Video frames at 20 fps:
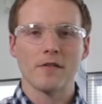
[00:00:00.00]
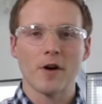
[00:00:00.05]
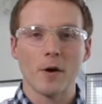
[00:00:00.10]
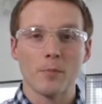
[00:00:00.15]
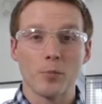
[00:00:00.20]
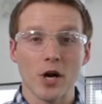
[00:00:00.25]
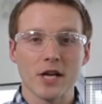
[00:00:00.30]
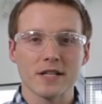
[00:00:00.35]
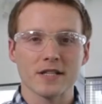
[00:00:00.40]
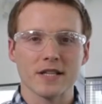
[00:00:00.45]
our
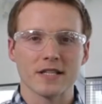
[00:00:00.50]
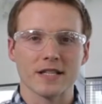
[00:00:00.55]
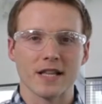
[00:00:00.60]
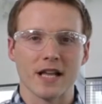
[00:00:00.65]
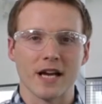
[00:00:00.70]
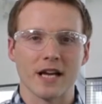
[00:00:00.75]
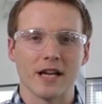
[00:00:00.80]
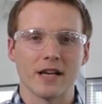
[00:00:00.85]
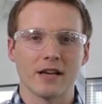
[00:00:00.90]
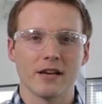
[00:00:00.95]
process
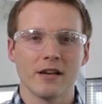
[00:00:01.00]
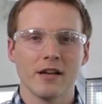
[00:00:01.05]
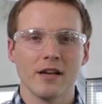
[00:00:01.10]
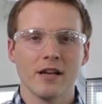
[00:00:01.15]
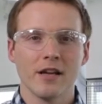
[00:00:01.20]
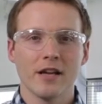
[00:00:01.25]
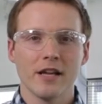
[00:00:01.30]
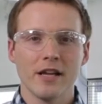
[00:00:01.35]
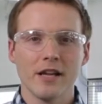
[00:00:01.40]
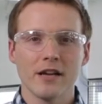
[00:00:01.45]
line.
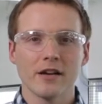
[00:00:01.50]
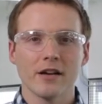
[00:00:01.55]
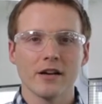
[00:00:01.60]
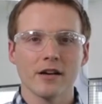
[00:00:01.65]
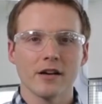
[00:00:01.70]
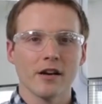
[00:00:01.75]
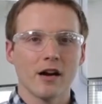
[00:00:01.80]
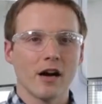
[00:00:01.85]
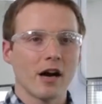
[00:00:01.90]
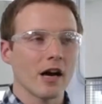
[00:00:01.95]
Here,
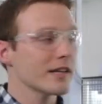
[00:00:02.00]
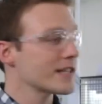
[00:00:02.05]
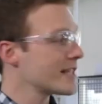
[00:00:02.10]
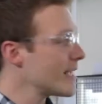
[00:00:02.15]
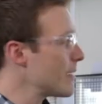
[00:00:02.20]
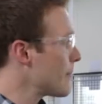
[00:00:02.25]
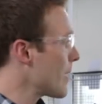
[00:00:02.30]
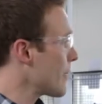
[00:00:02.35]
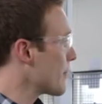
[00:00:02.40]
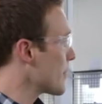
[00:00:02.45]
our
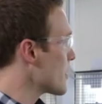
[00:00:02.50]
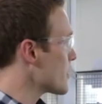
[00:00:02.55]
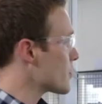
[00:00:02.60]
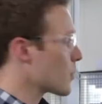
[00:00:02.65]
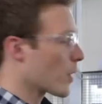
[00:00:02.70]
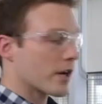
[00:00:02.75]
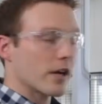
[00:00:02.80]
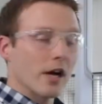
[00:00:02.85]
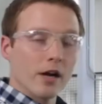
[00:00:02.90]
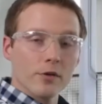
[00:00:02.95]
team members wear
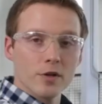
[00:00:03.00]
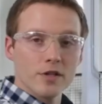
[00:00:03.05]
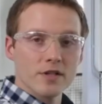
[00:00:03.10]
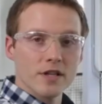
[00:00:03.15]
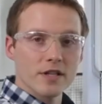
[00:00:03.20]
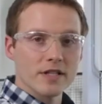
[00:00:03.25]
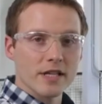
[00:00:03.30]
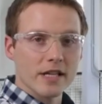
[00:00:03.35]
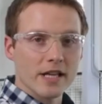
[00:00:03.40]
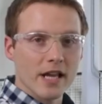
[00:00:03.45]

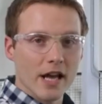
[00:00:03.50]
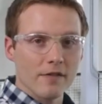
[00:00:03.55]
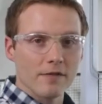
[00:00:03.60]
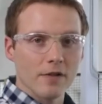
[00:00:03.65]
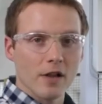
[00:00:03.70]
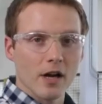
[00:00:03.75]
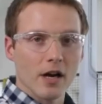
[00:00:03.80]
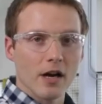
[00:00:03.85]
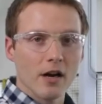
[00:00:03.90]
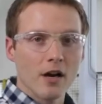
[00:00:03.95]
cut-resistant
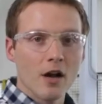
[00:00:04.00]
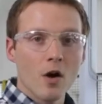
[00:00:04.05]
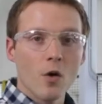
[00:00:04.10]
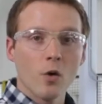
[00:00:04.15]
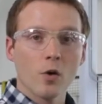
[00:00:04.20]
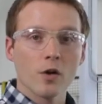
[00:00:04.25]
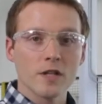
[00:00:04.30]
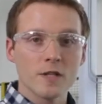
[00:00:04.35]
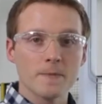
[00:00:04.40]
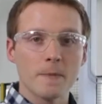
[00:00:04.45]
Kevlar
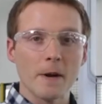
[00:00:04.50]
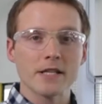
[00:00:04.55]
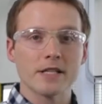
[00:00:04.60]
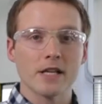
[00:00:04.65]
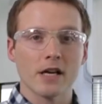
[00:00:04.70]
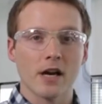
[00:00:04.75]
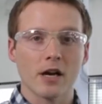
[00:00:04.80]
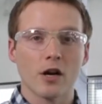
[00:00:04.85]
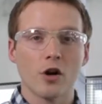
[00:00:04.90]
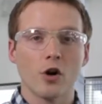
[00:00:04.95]
while inspecting
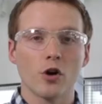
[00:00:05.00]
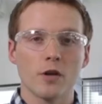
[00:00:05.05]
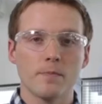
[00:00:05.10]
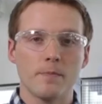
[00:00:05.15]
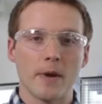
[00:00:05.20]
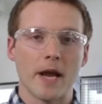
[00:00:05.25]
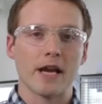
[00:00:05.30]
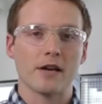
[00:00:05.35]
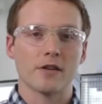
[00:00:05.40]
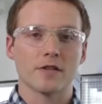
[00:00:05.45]
our coated
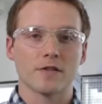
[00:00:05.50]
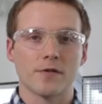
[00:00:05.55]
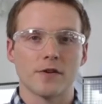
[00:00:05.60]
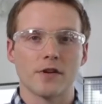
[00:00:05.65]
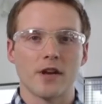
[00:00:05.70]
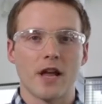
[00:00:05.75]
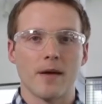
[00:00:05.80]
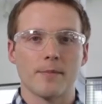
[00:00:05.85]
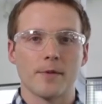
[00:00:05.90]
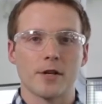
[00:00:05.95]
panels for
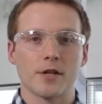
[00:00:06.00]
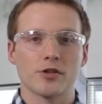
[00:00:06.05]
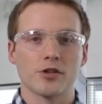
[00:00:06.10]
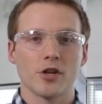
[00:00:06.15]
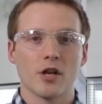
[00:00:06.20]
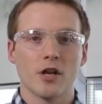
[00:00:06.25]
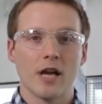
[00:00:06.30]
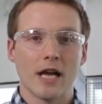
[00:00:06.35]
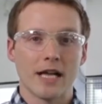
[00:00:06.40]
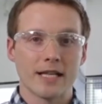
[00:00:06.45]
damage,
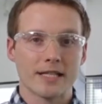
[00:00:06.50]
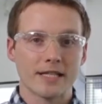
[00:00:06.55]
and